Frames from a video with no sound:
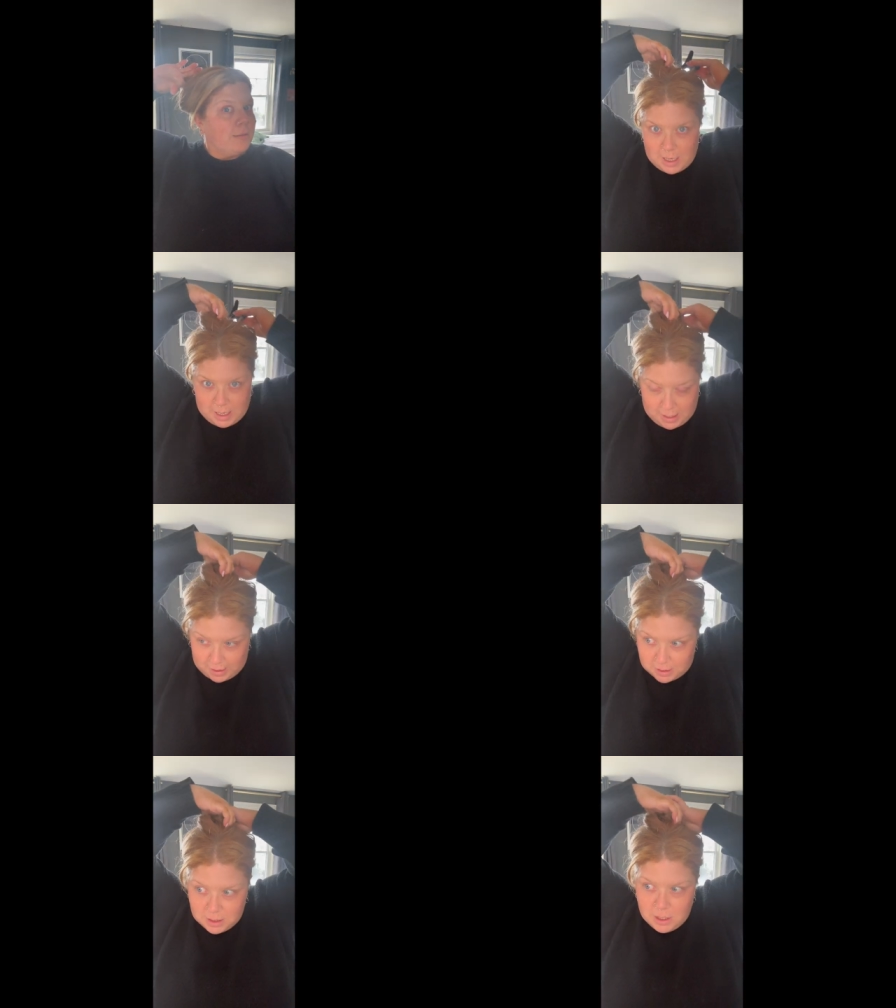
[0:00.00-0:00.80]

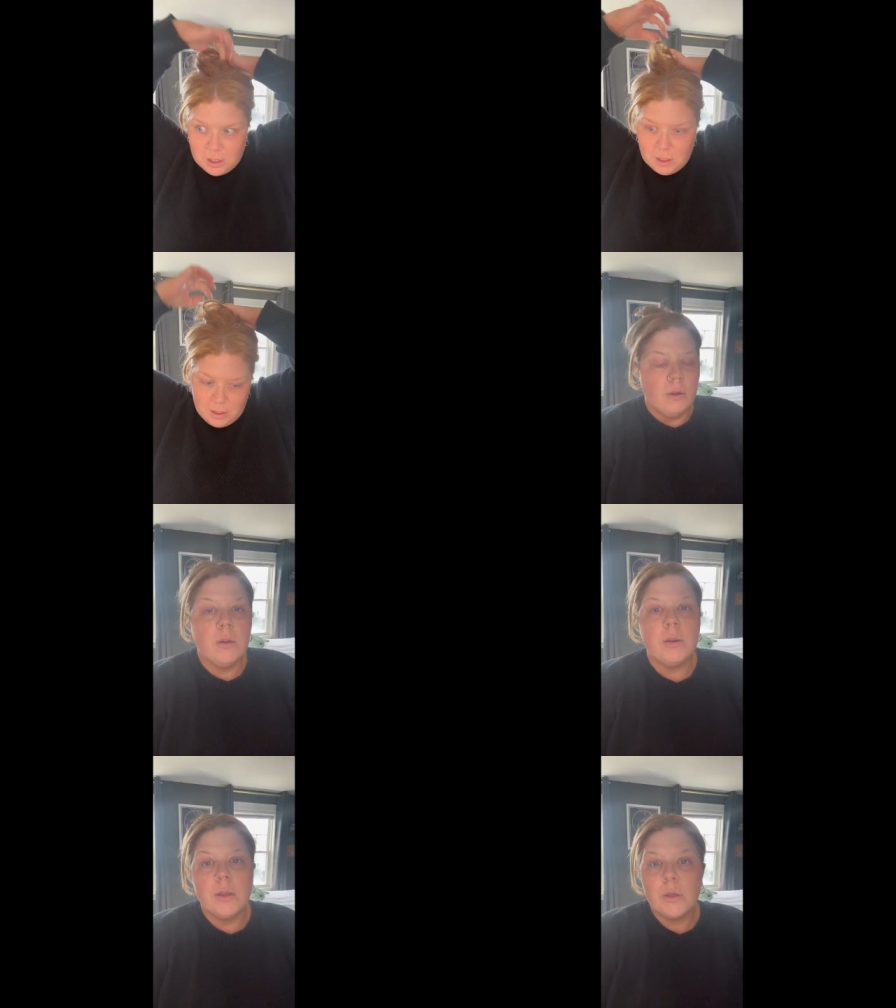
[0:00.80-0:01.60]
And
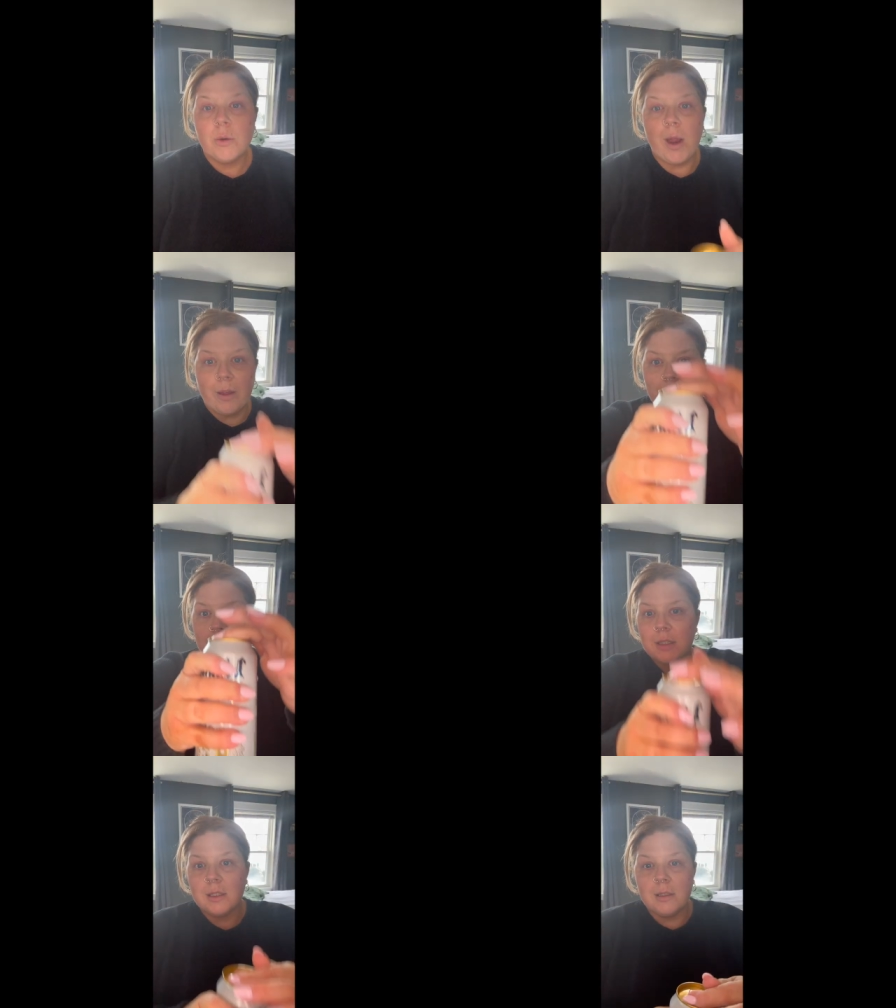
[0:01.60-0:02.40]
crack
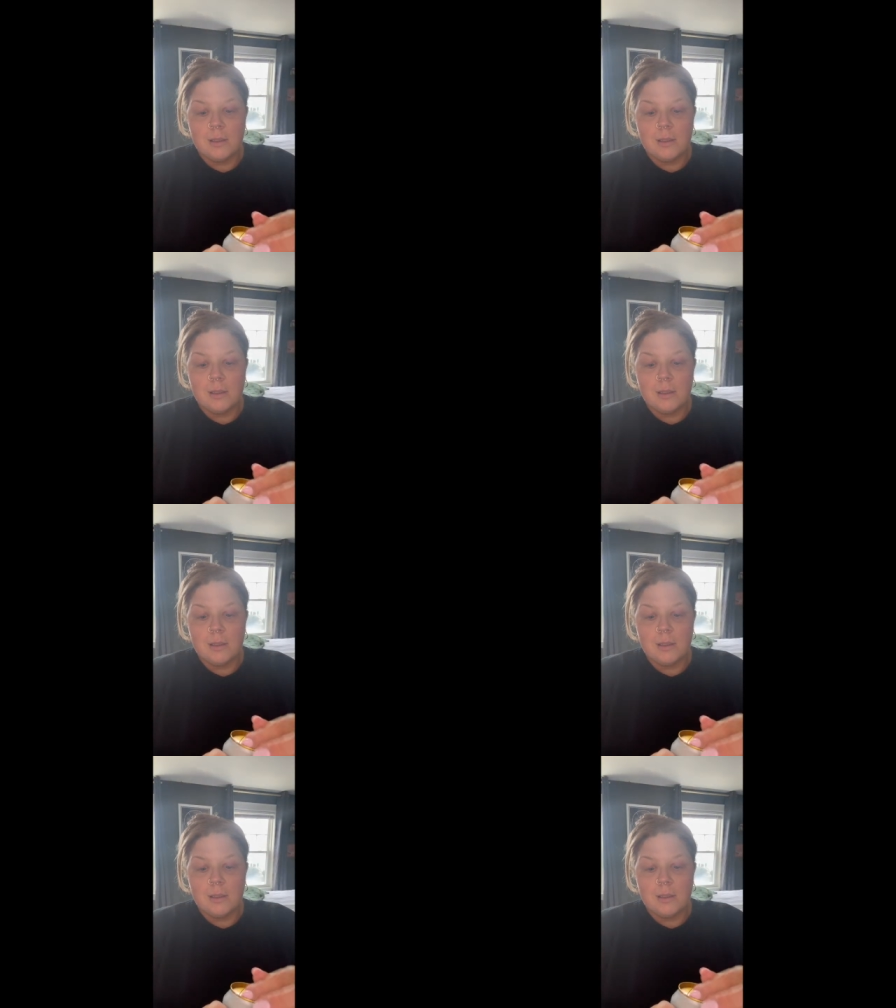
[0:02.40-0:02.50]
this